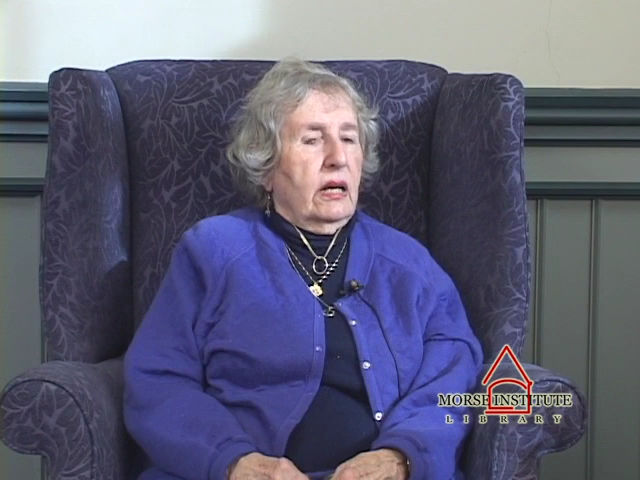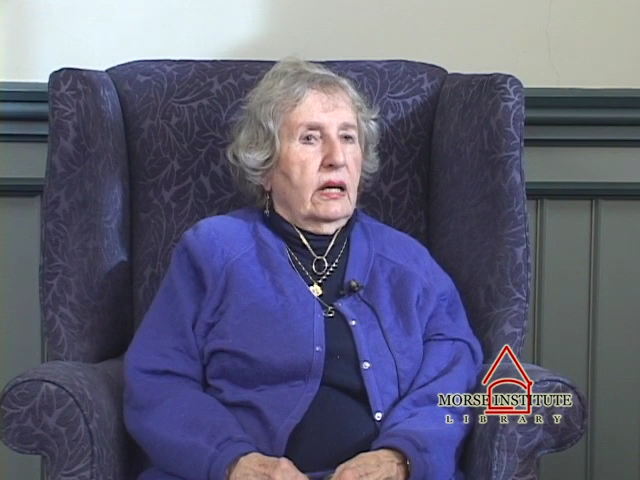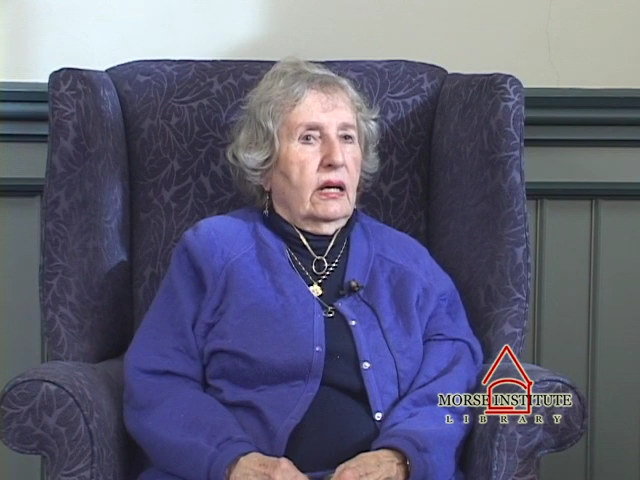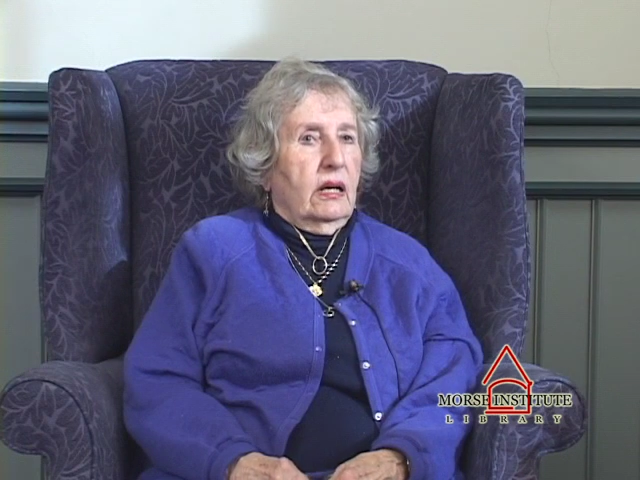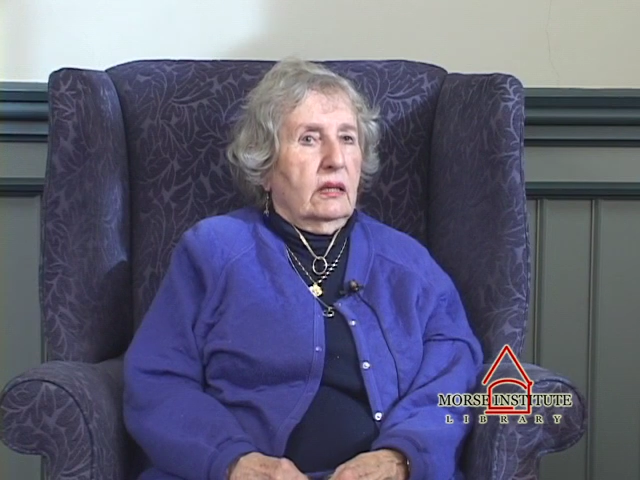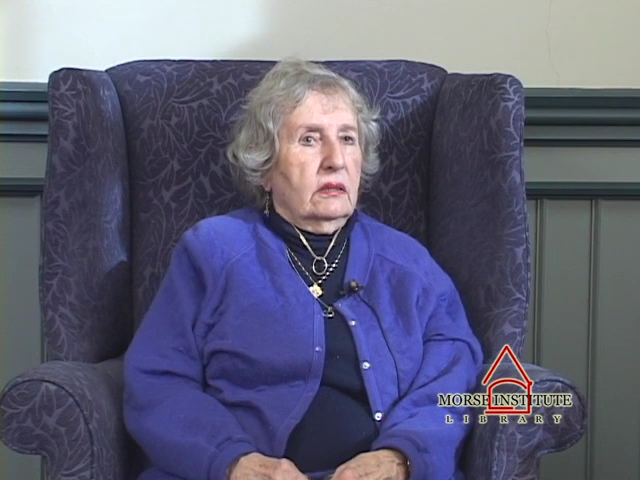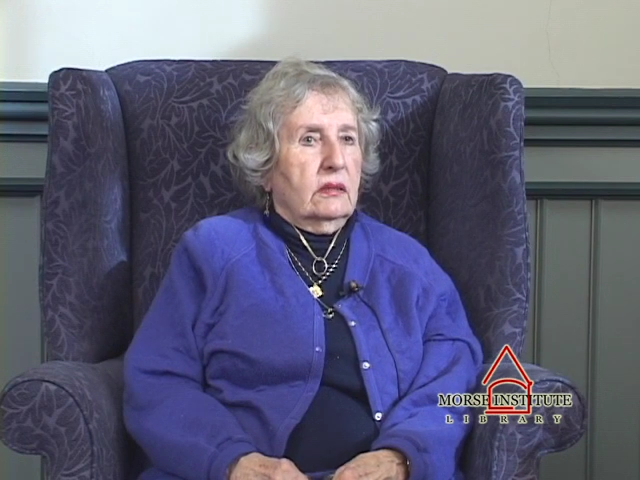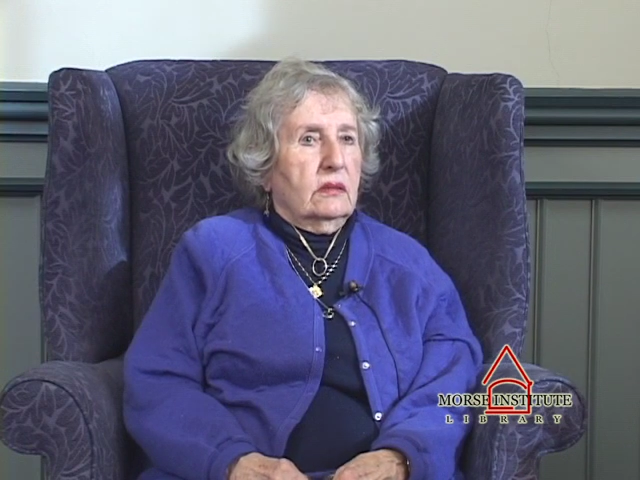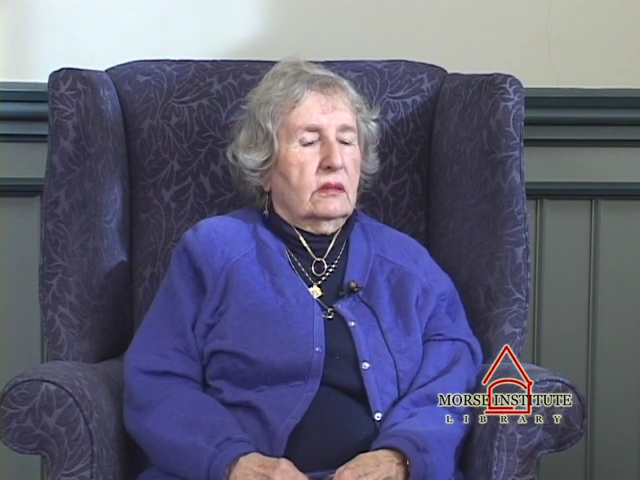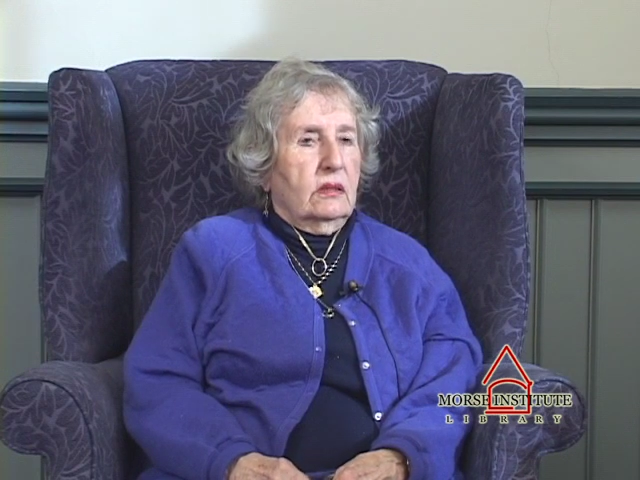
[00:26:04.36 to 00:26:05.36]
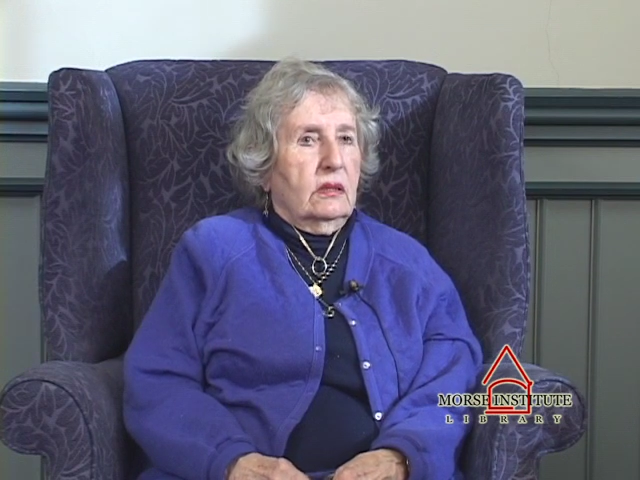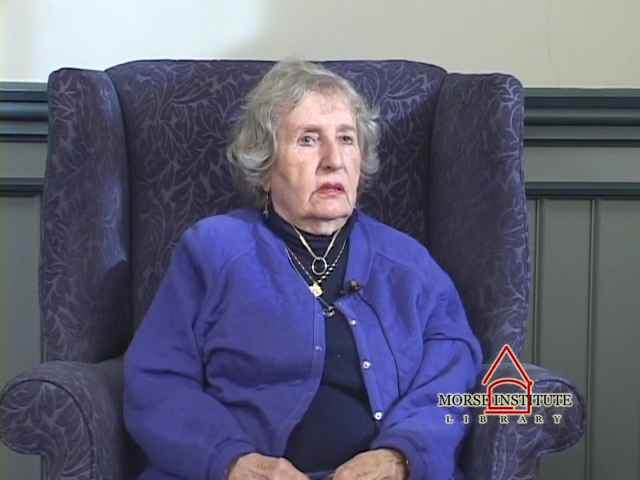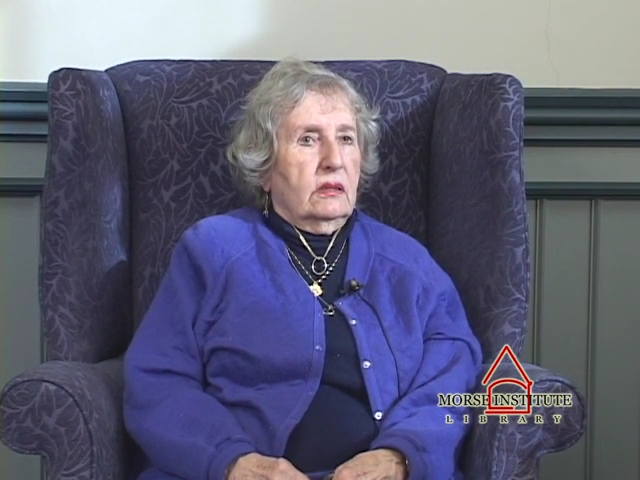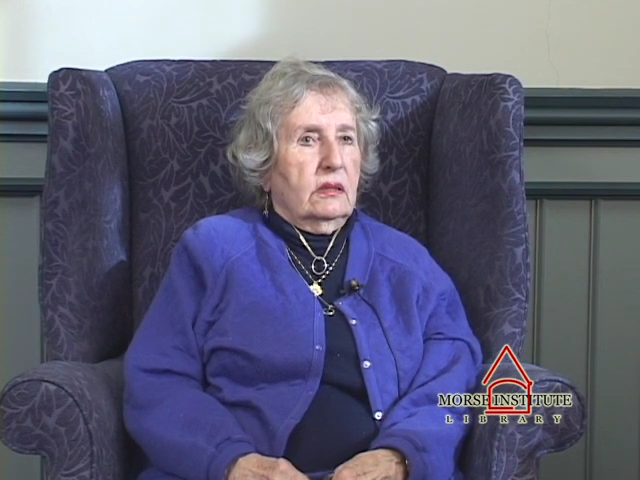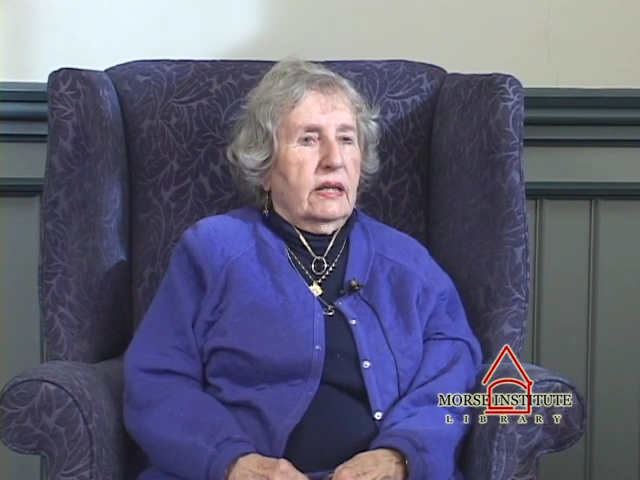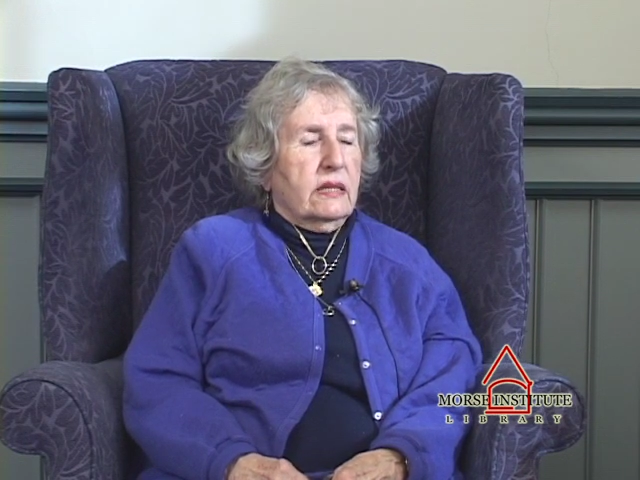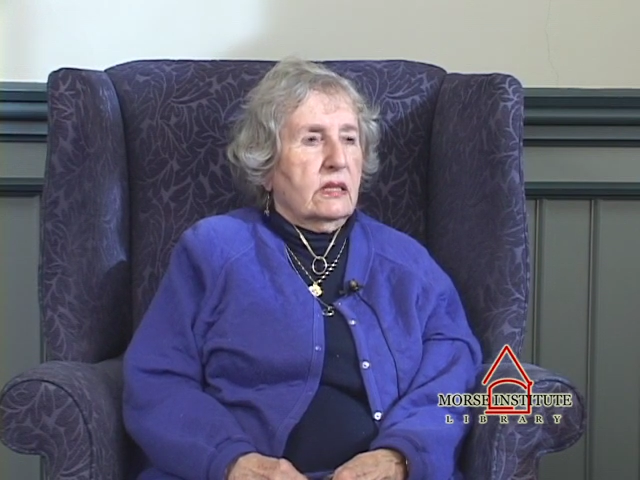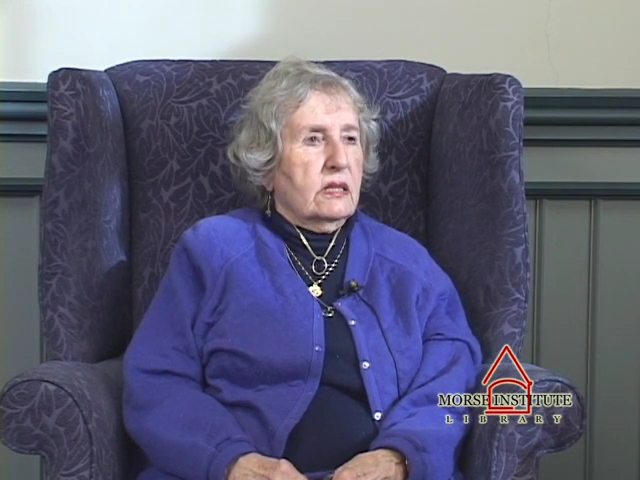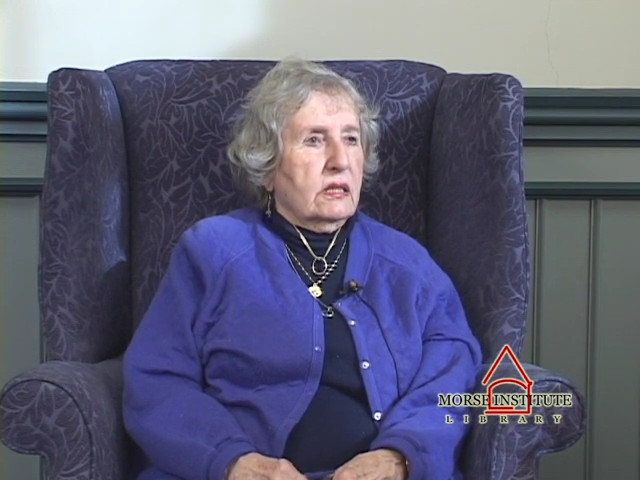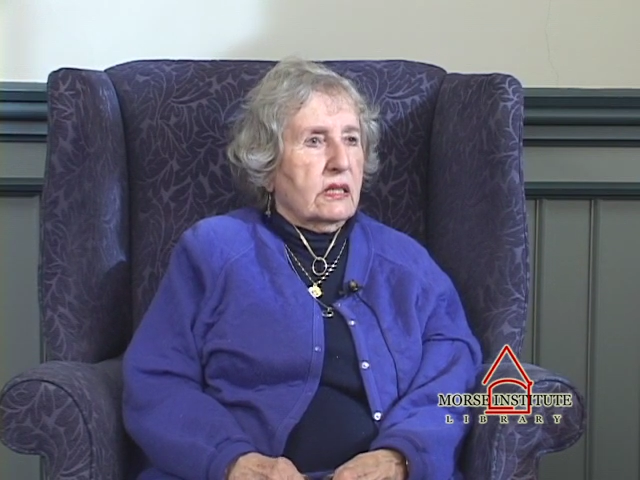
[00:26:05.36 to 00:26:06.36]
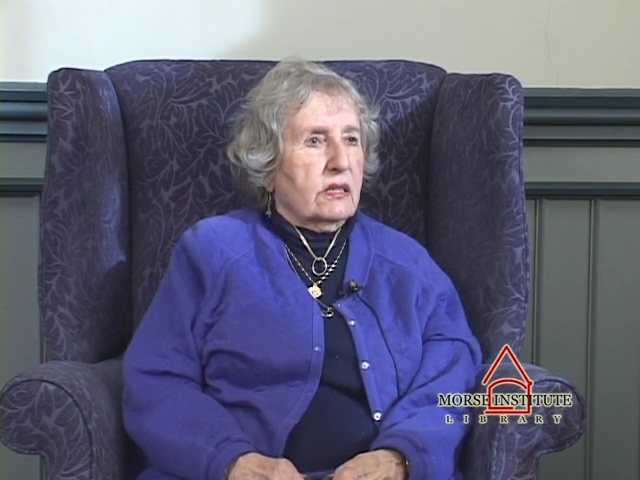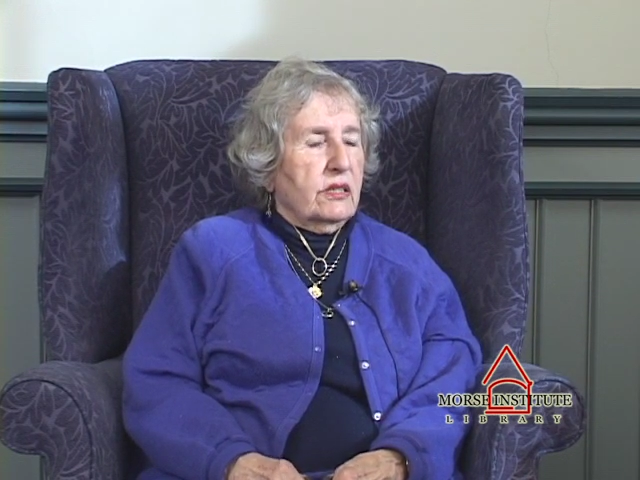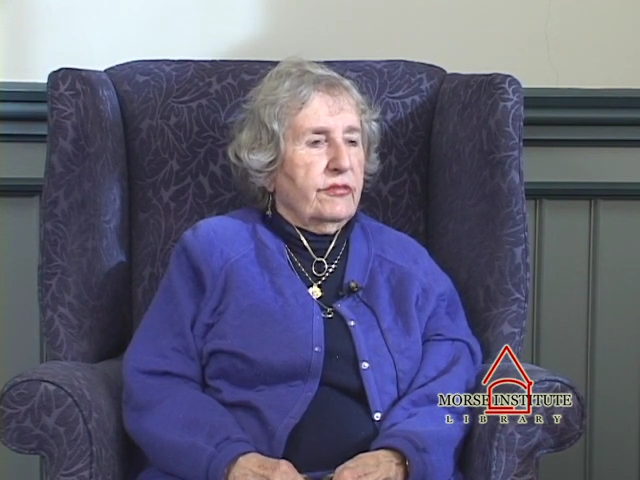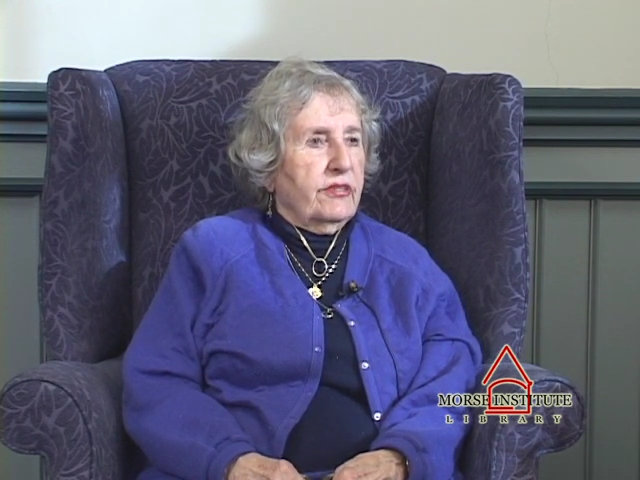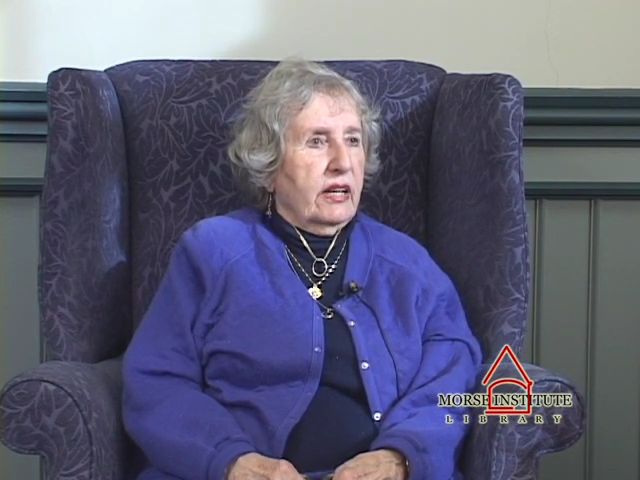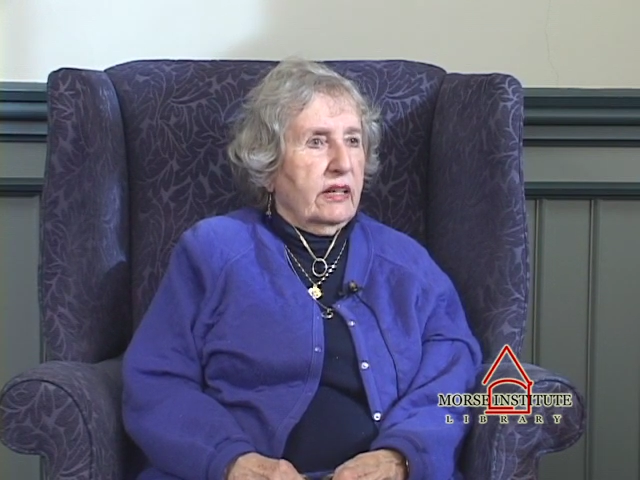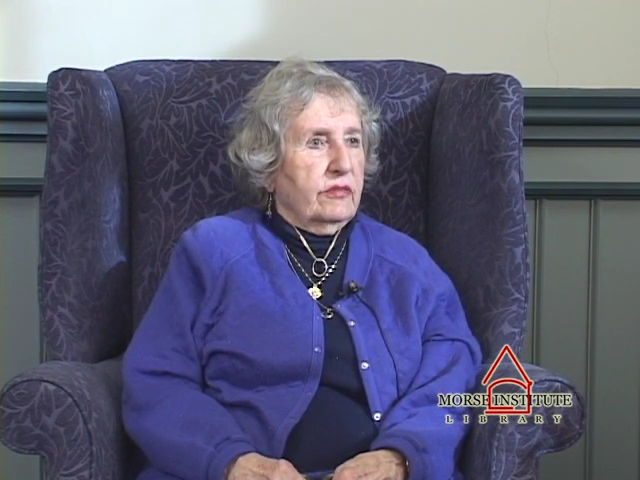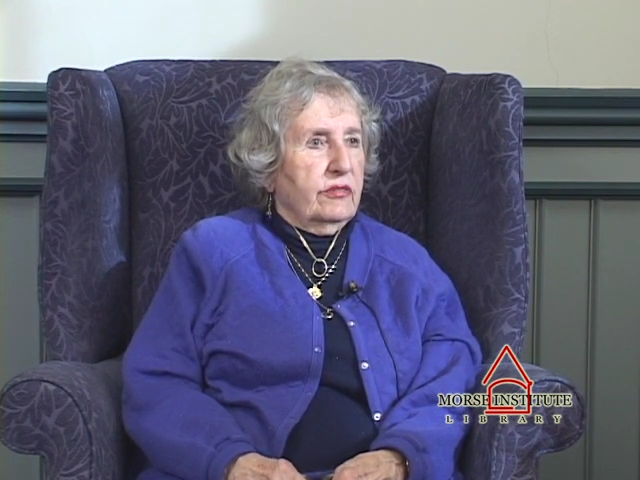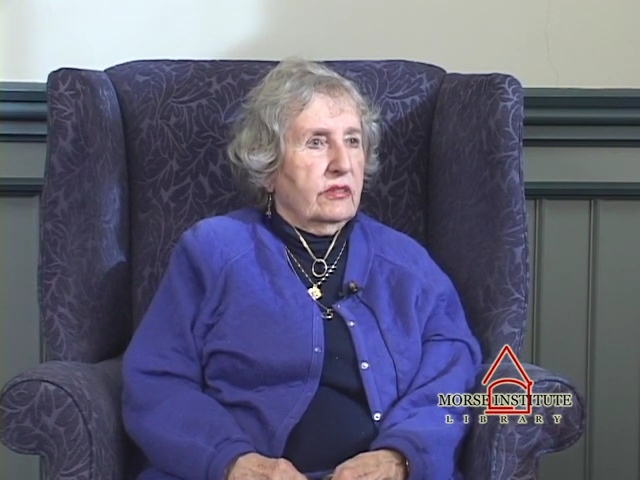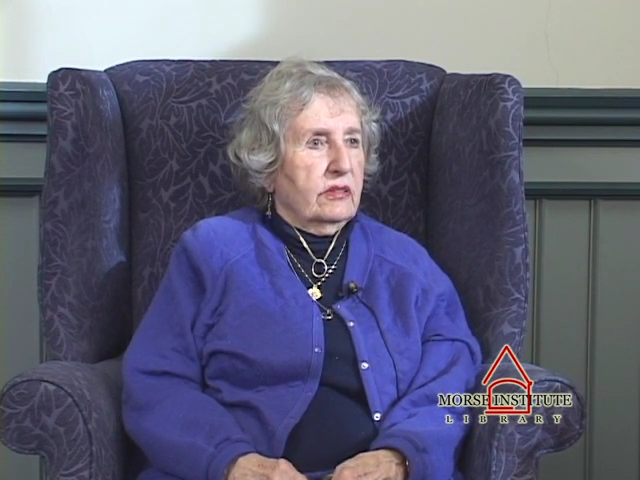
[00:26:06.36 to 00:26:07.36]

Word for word: Uh, 1965.